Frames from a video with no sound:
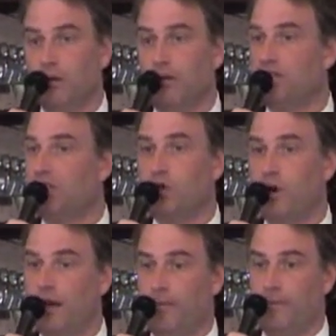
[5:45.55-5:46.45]
It's
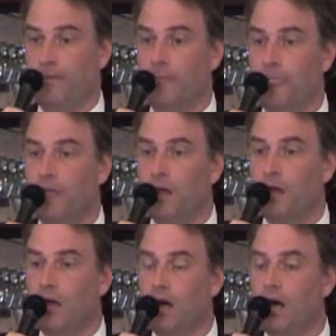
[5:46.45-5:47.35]
incredible.
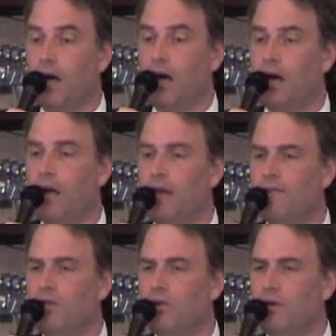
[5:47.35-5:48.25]

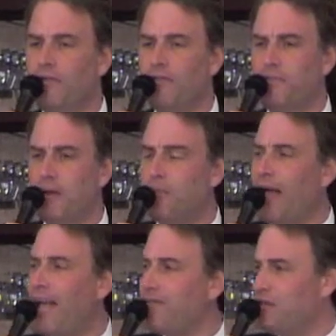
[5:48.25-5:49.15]
If people
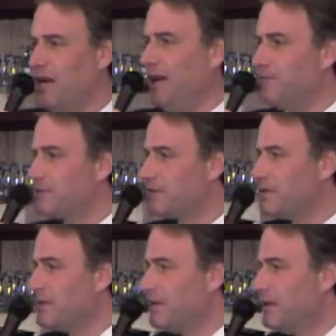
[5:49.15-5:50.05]
have jobs
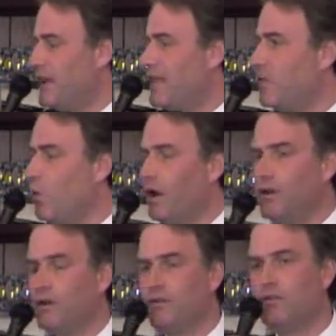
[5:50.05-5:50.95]
and they
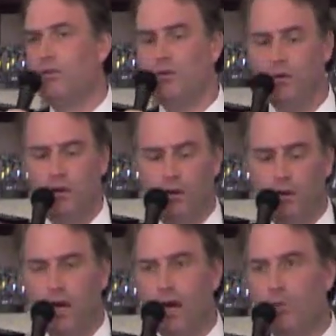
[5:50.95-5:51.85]
want to,
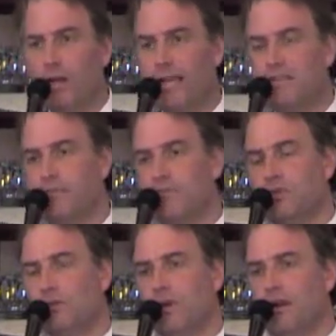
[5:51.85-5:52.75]
would like
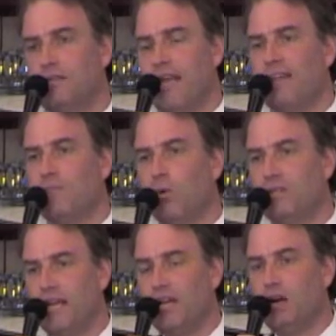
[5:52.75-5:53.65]
to have more
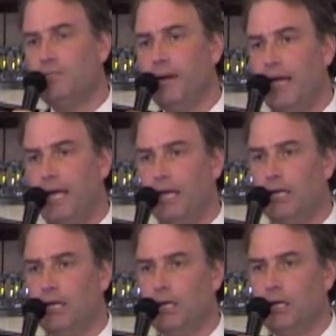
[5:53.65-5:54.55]
take-home pay,
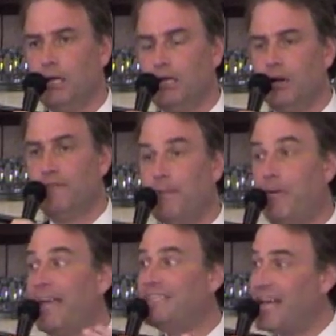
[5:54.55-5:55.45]
you know, if they
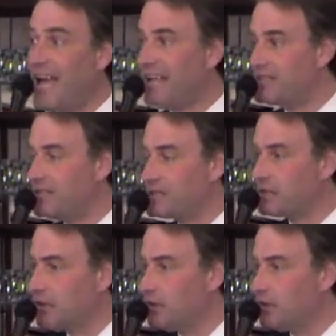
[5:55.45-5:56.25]
pay taxes.